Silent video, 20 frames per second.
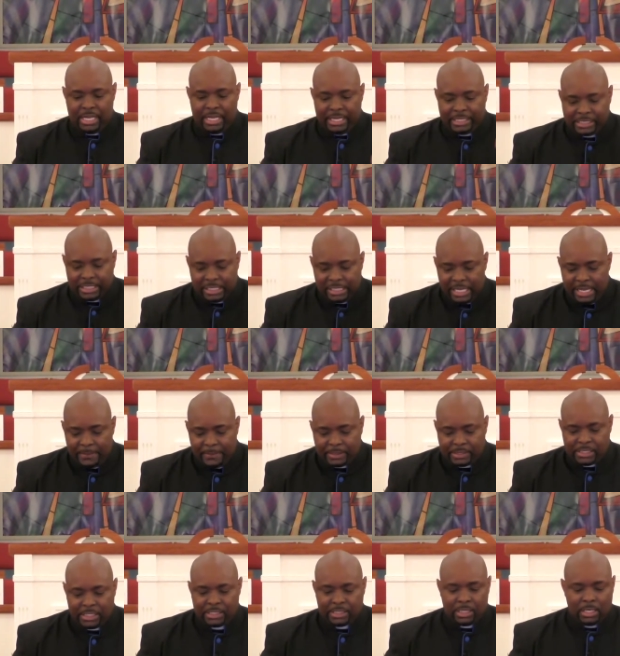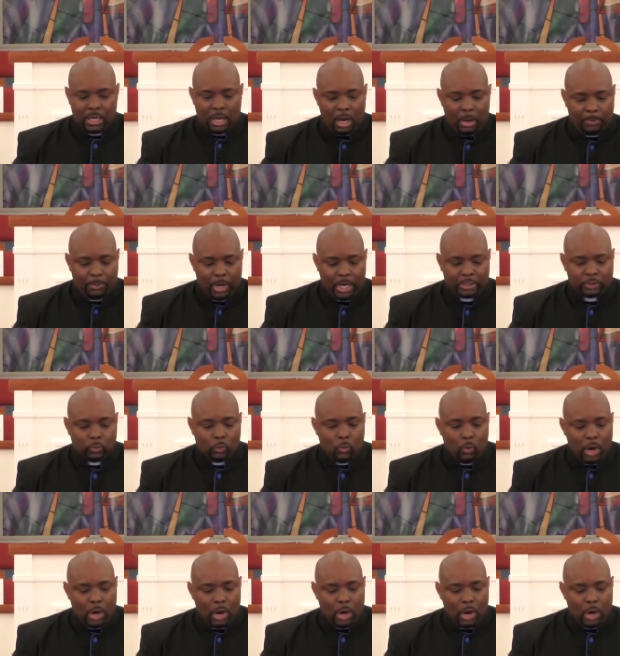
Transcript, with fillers: is limited upon